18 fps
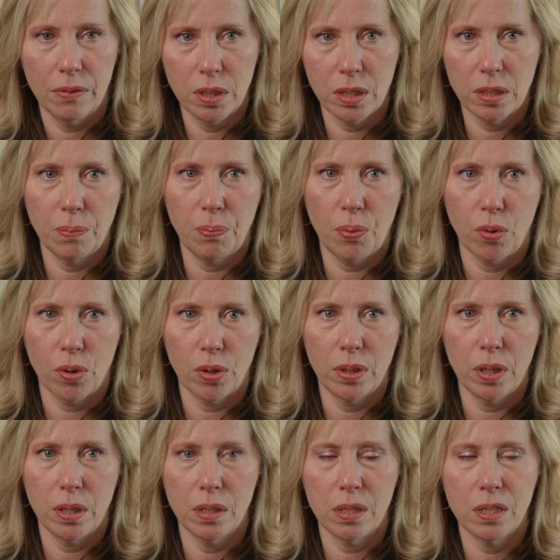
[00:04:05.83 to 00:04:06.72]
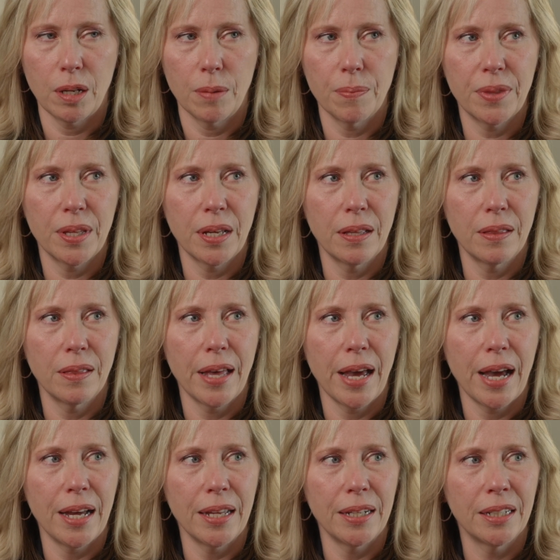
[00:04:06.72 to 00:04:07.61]
and support is something
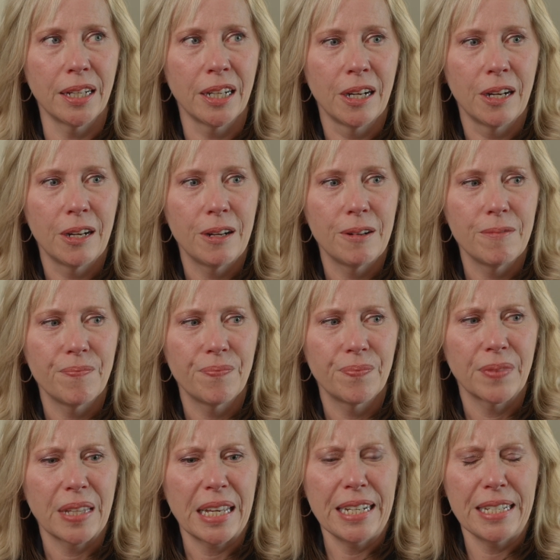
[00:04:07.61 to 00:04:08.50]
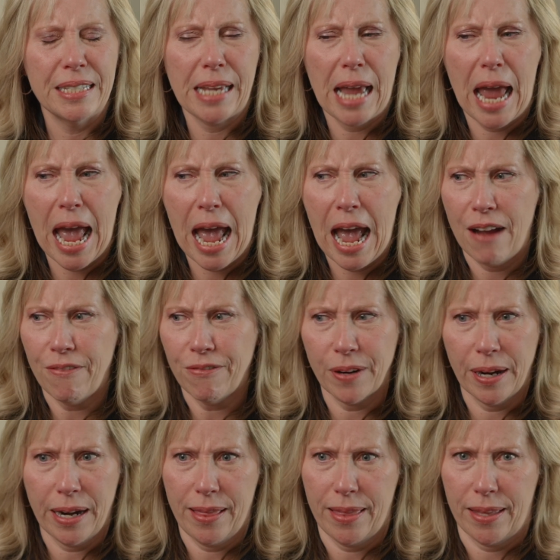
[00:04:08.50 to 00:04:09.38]
that is
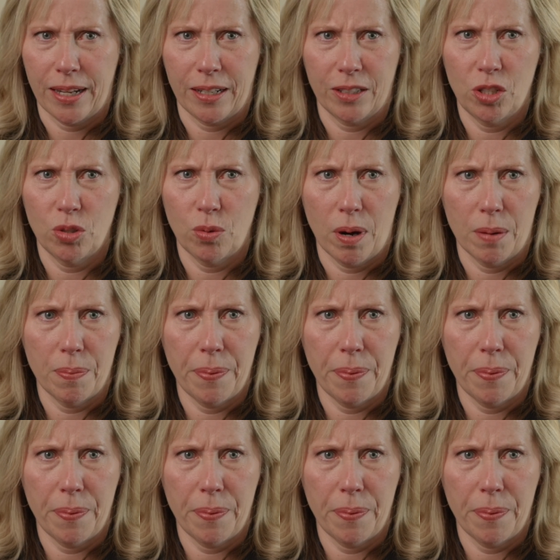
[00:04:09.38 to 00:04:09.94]
everything to our